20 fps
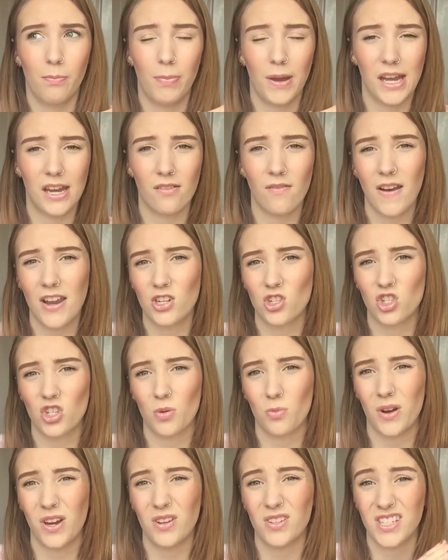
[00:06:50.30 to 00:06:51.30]
being in a
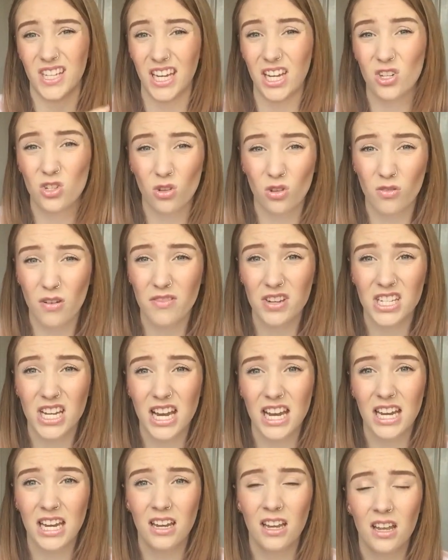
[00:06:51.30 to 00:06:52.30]
relationship where you see each other every
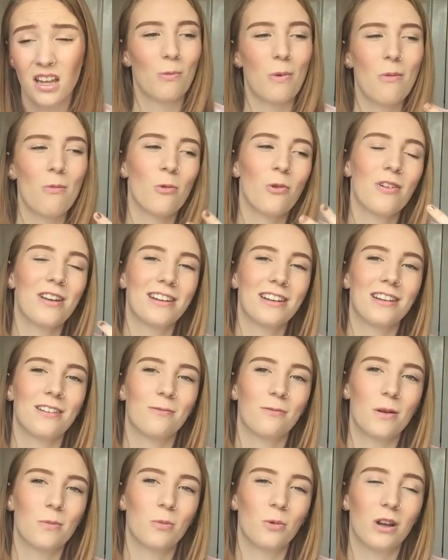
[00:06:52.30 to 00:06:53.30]
day. When
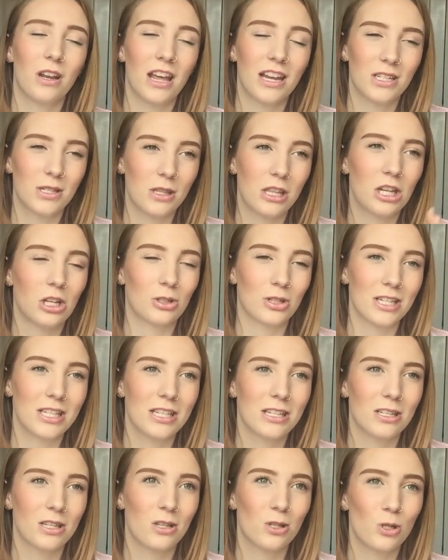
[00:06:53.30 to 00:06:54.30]
we're like doing the long
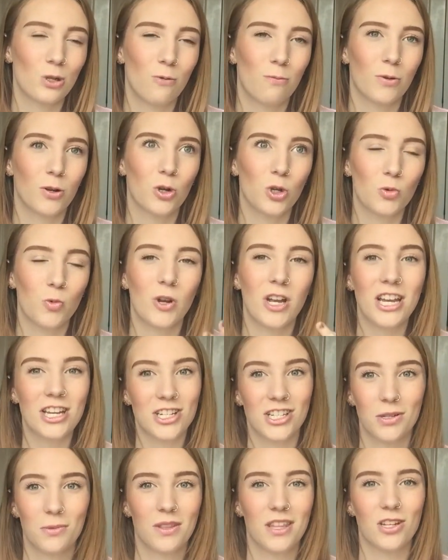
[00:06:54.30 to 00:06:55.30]
distance and stuff, because we're
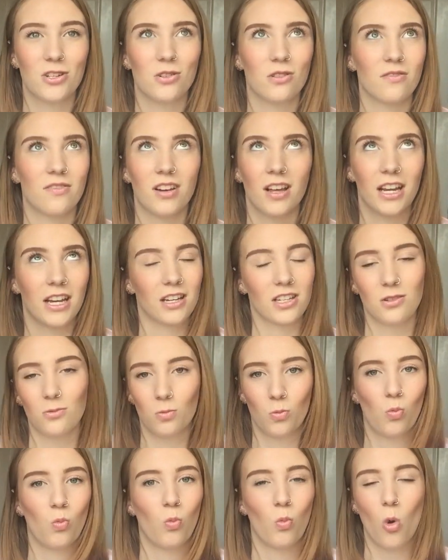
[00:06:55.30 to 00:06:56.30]
literally with each other for like
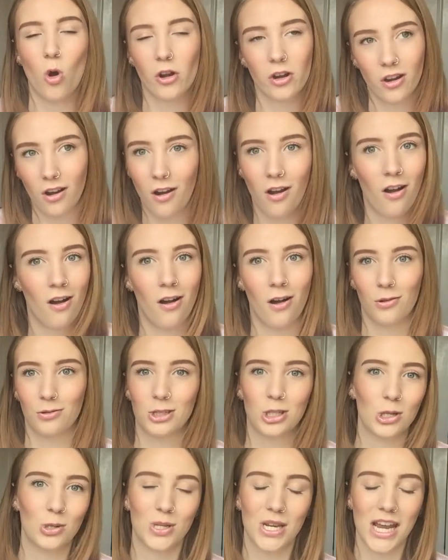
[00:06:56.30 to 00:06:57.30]

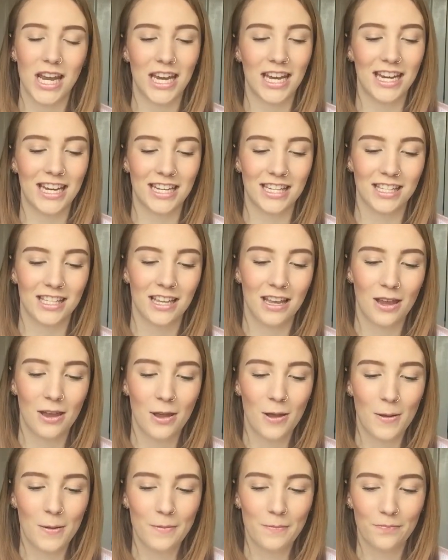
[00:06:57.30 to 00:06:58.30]
1.5, 2 days,
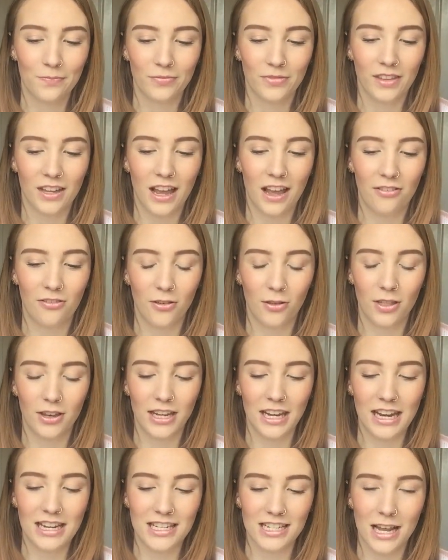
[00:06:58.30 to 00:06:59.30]
I feel the
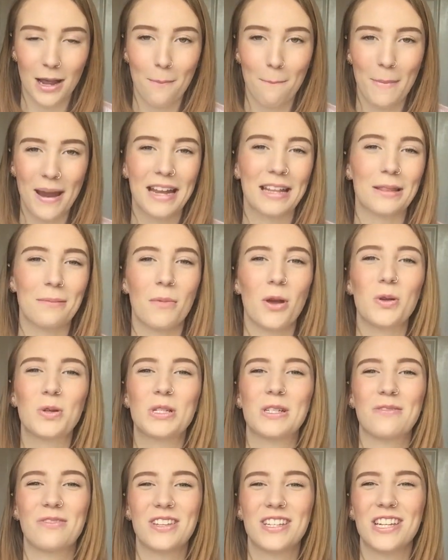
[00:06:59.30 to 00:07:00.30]
need to like make the
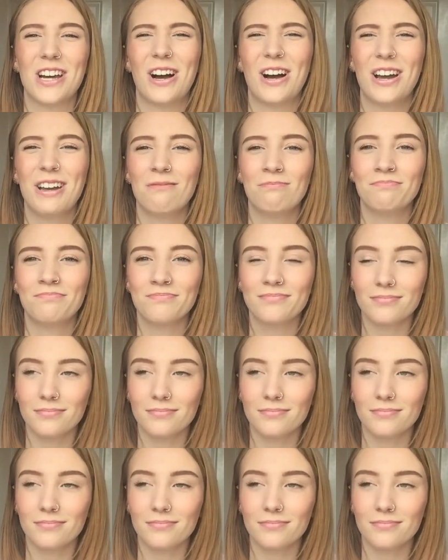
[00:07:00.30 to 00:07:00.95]
most of the time.